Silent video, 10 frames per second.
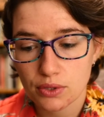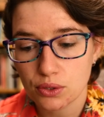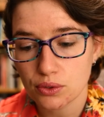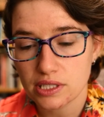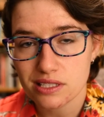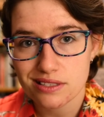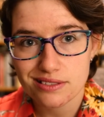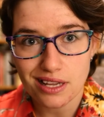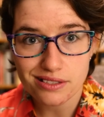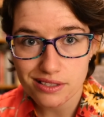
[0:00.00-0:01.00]
who is
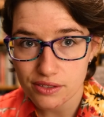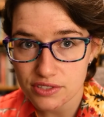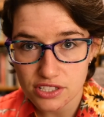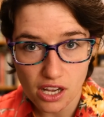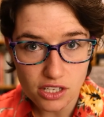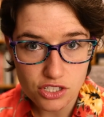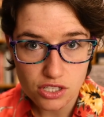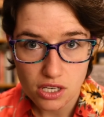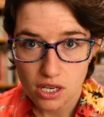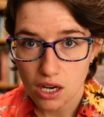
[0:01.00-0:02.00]
sensitive to
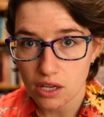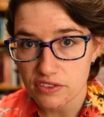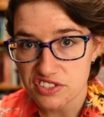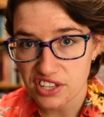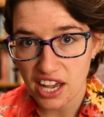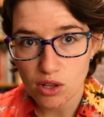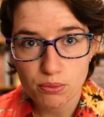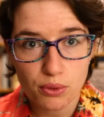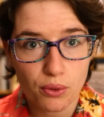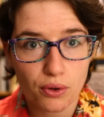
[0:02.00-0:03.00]
touch on the
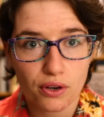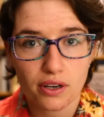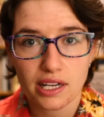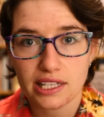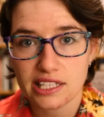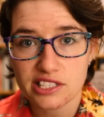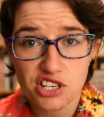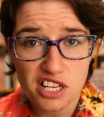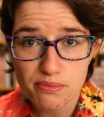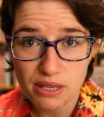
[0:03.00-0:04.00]
scalp or
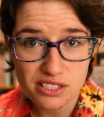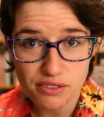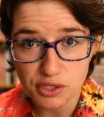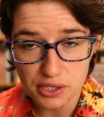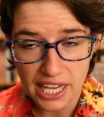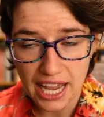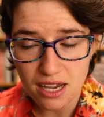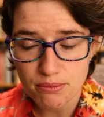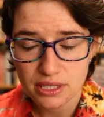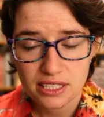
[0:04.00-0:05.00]
adjustment of your
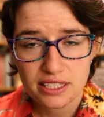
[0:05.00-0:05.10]
cap.